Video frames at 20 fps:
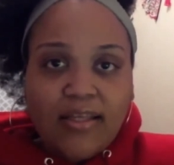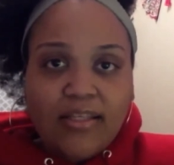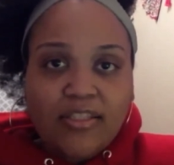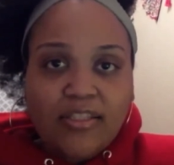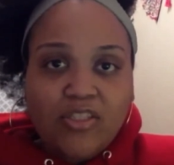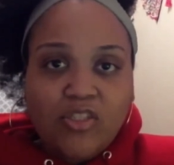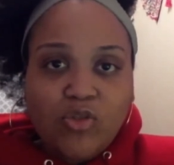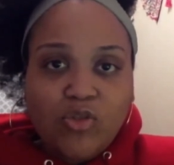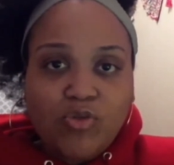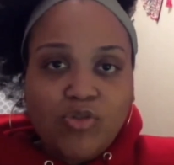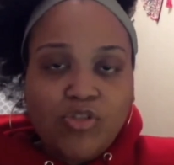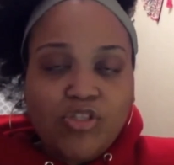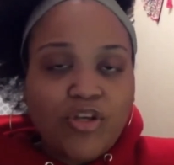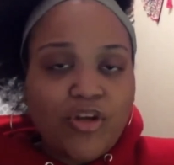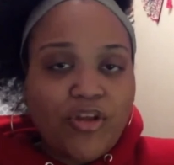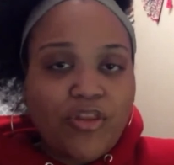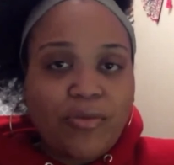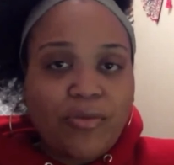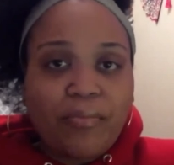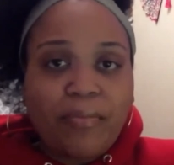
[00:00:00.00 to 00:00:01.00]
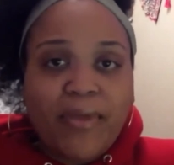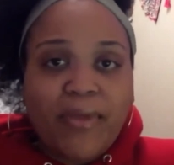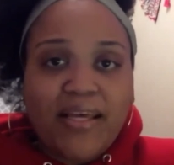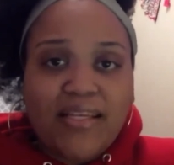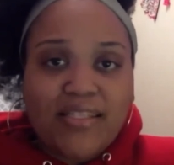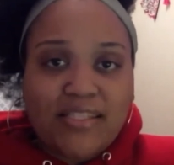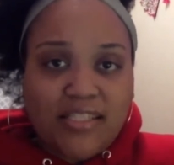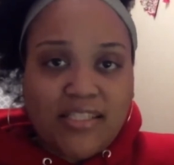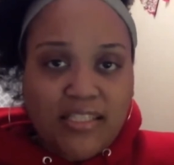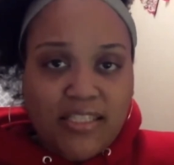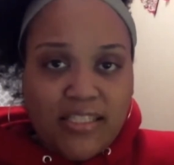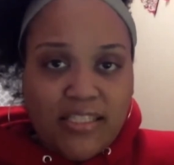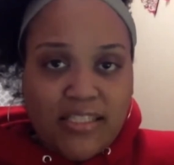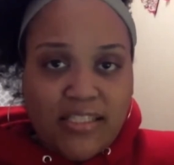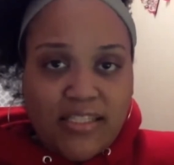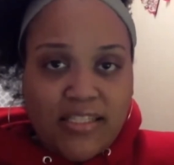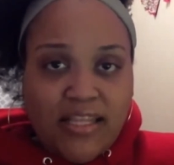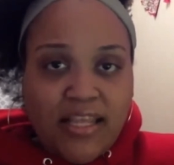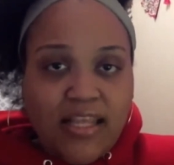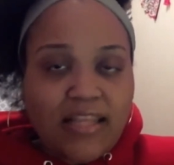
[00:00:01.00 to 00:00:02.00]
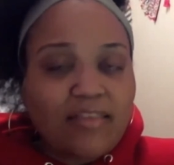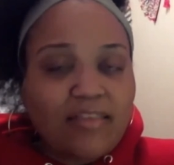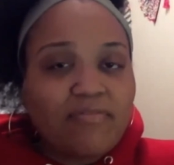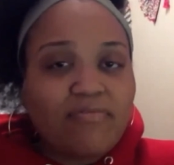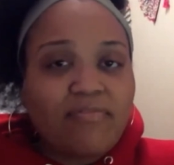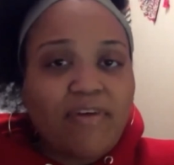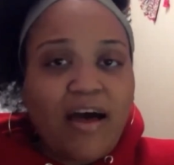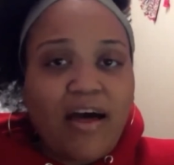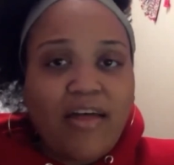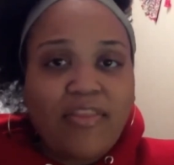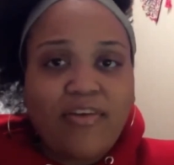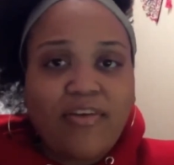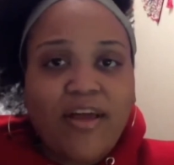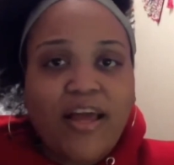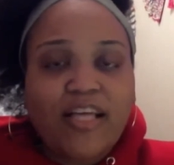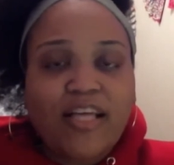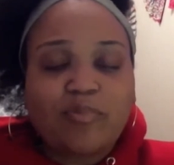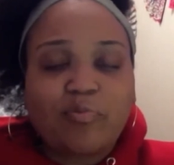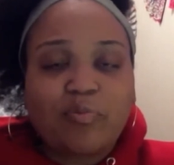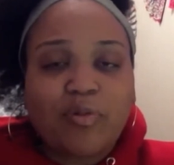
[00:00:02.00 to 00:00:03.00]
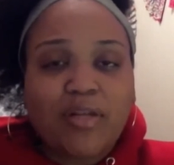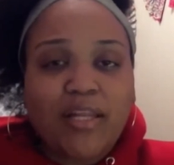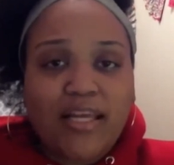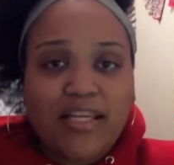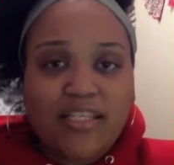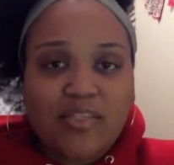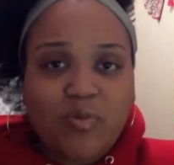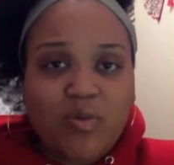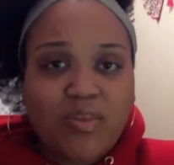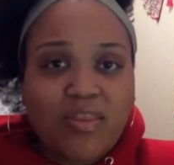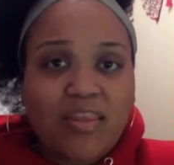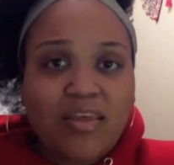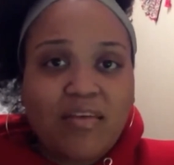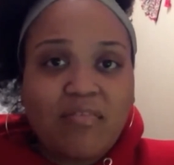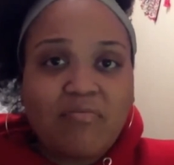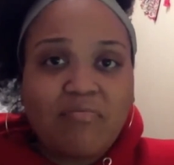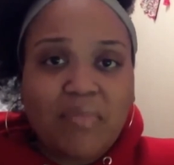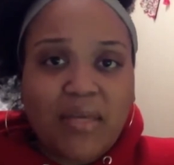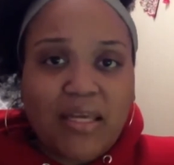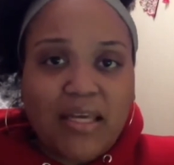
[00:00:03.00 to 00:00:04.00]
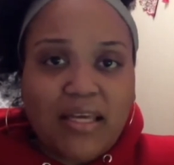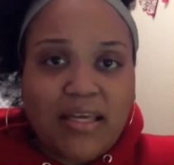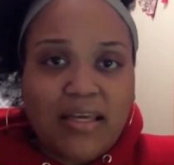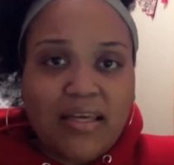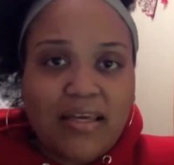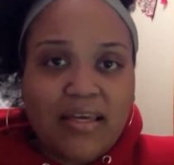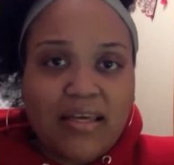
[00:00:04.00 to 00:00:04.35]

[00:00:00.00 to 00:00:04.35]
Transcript: to share the messages that the Father has placed within me.